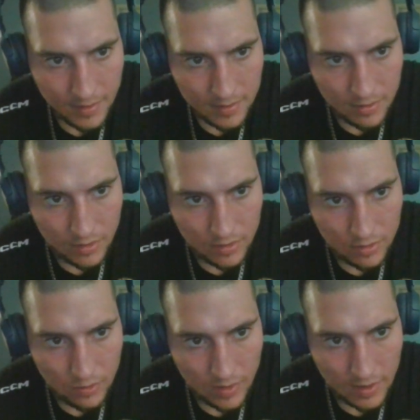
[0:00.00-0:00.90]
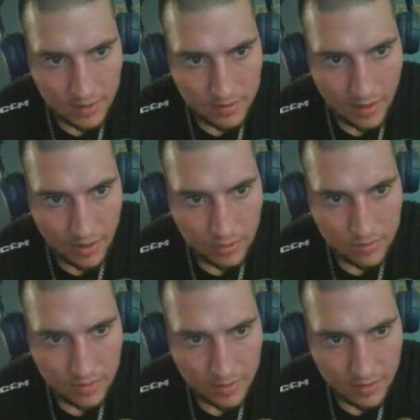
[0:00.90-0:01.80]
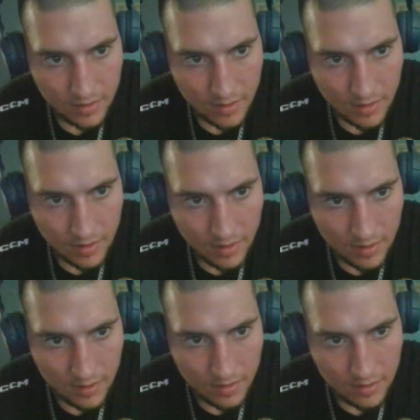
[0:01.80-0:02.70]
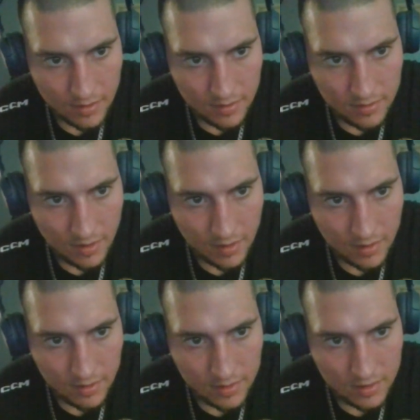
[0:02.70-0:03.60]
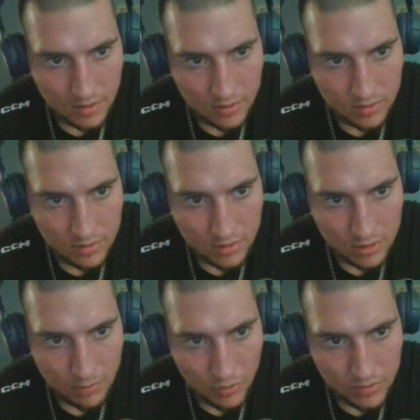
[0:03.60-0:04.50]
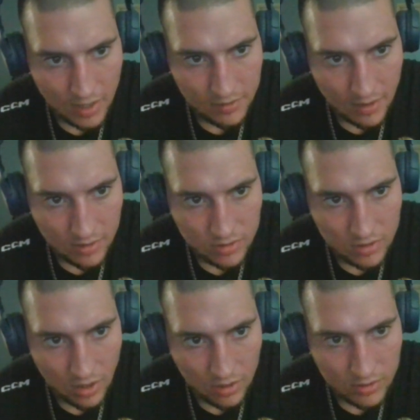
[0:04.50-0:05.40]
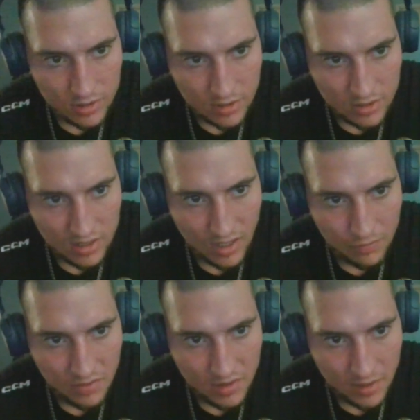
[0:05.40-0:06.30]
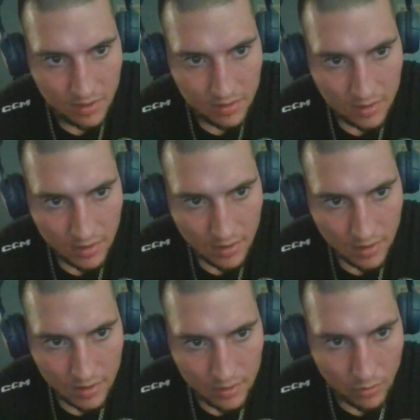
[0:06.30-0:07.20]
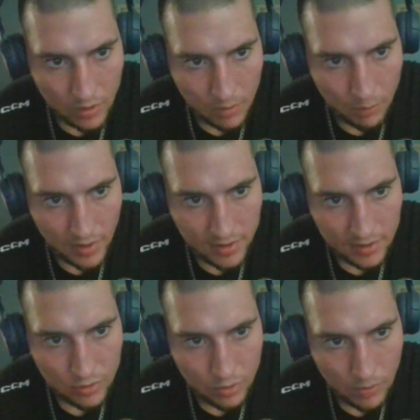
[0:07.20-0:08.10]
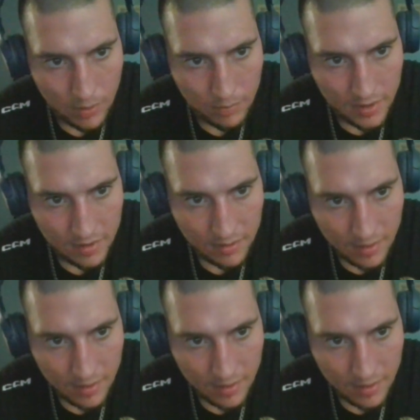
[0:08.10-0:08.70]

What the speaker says: You down?" And he said, "There's about $10,000 in a safe in there. You want to break into it with me?"